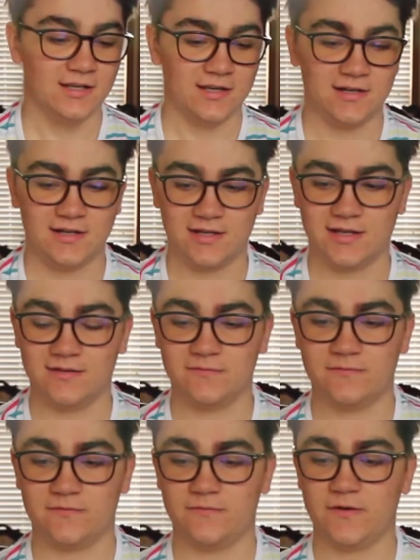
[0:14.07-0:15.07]
And I have
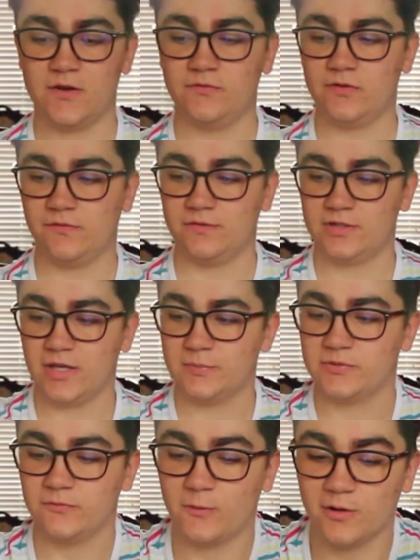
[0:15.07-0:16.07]
5 different
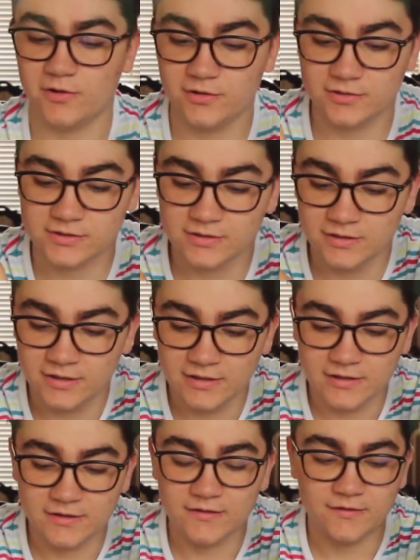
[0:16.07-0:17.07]
types of waters
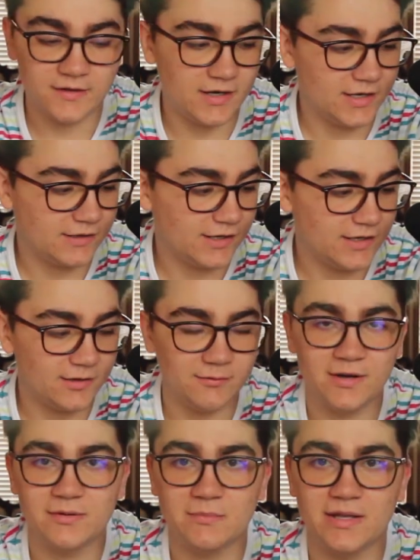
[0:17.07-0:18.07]
that I get
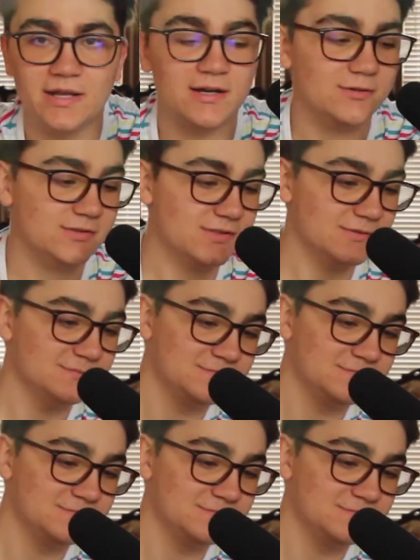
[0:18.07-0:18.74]
around my house.